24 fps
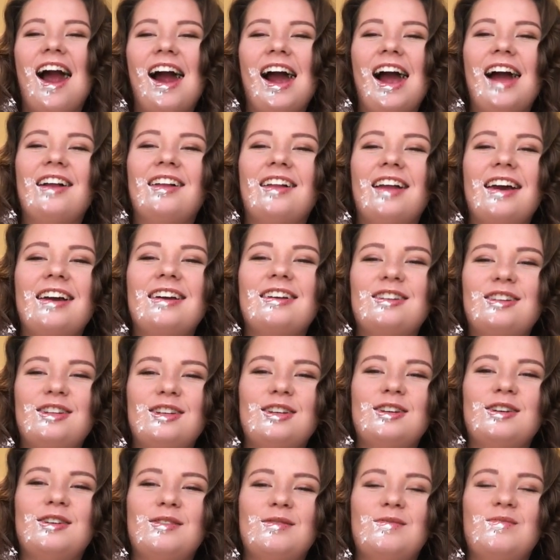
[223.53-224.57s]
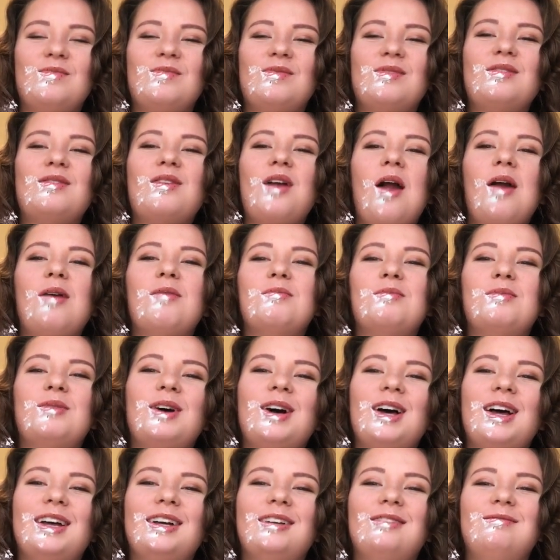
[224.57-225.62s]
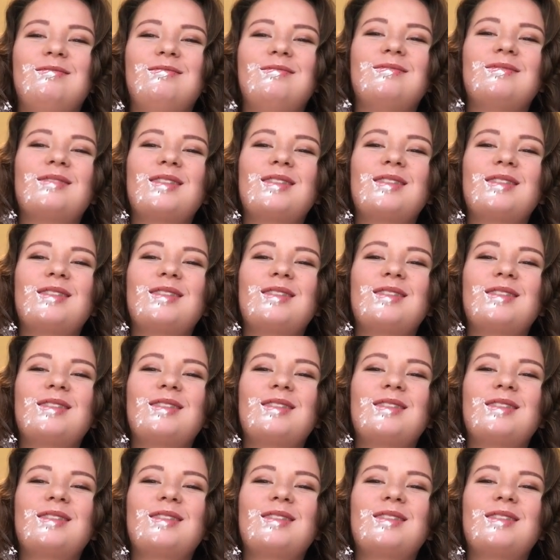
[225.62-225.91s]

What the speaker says: I like to put